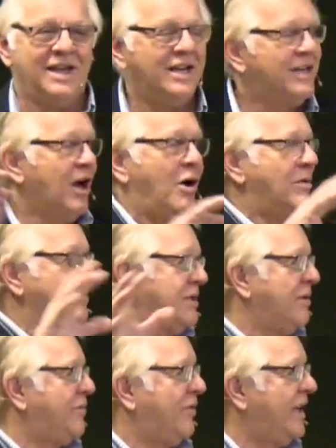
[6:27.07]
It goes.
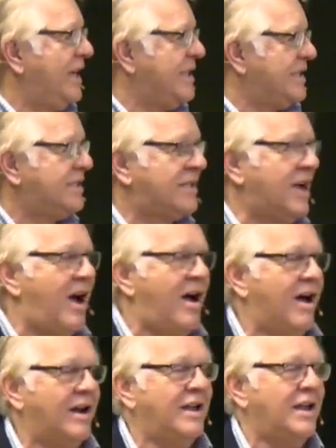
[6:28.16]
It flees. It's
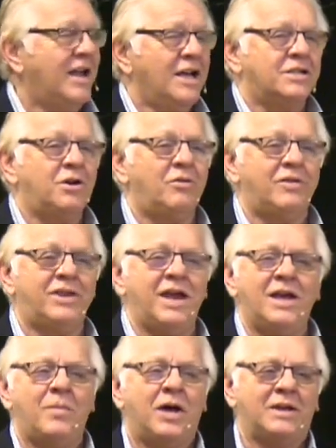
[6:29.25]
gone. So
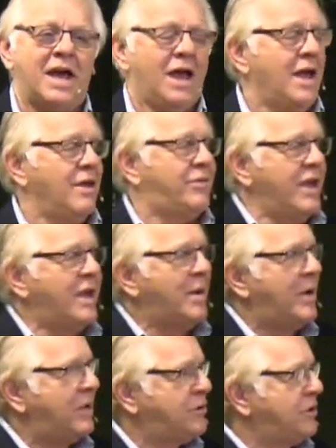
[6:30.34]
think about that. Think
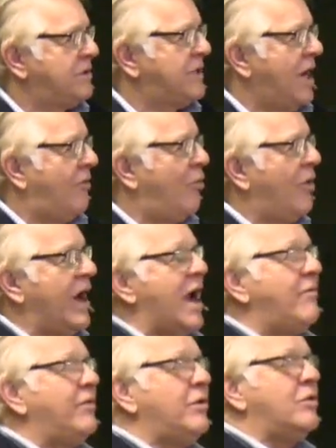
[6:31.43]
about yourself.
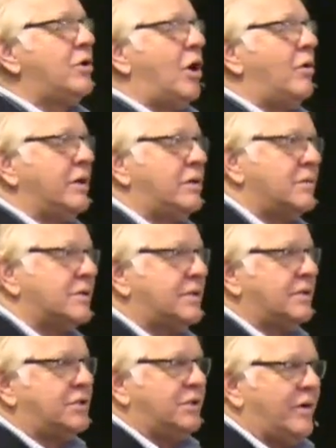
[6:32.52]
Wherever you go into a
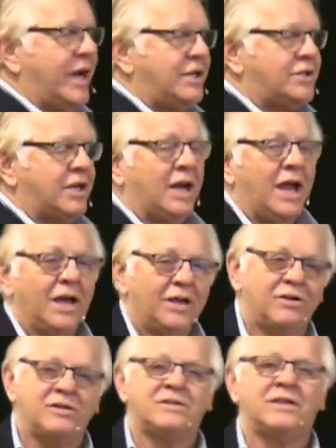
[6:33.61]
situation,
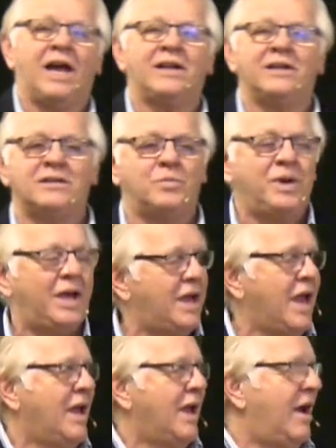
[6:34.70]
you're just like this
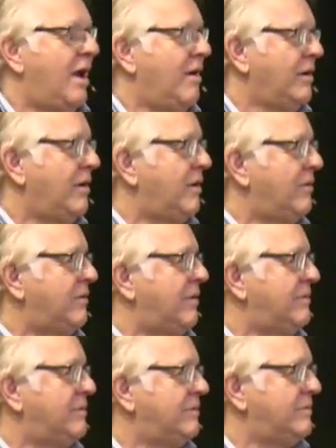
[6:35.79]
big,
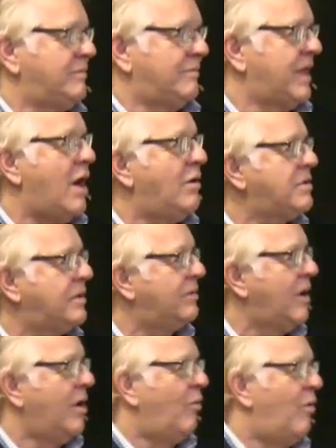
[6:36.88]

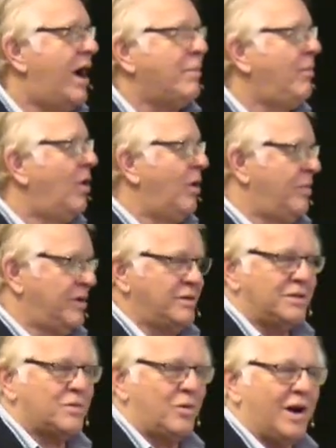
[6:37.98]
1,000-watt bulb. You're
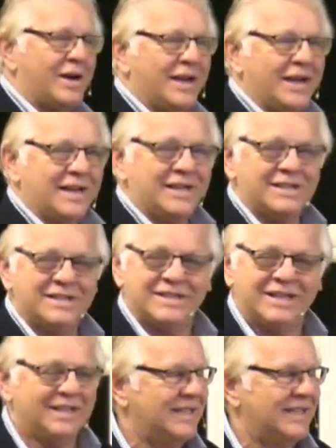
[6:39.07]
just walking in and just...